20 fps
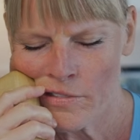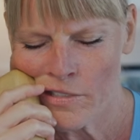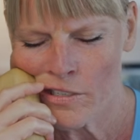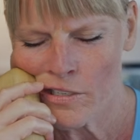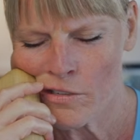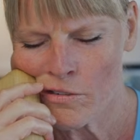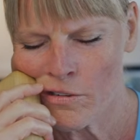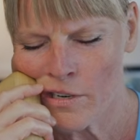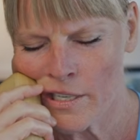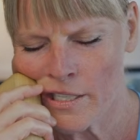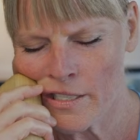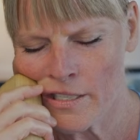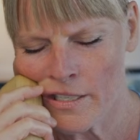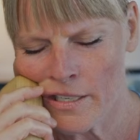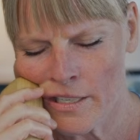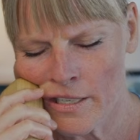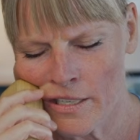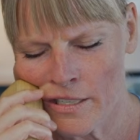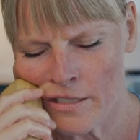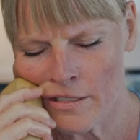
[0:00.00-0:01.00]

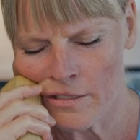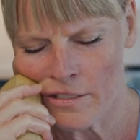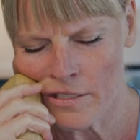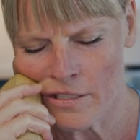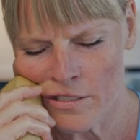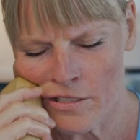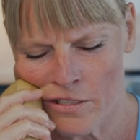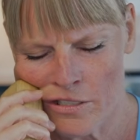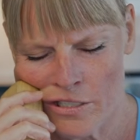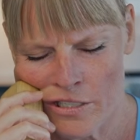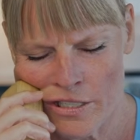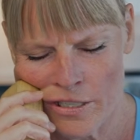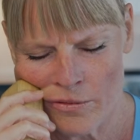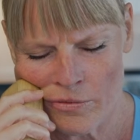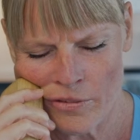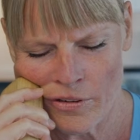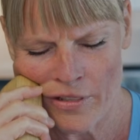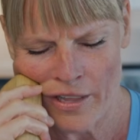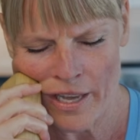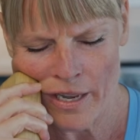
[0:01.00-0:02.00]
twisting, searching
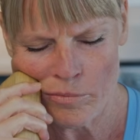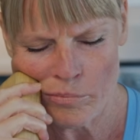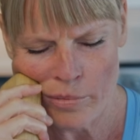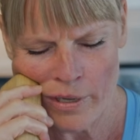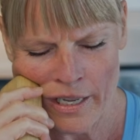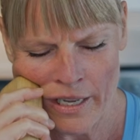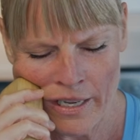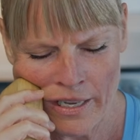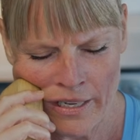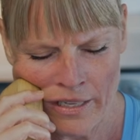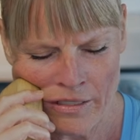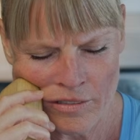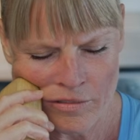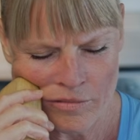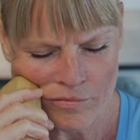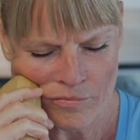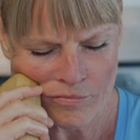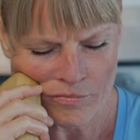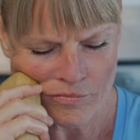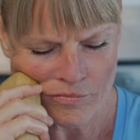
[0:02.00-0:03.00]
for that pain,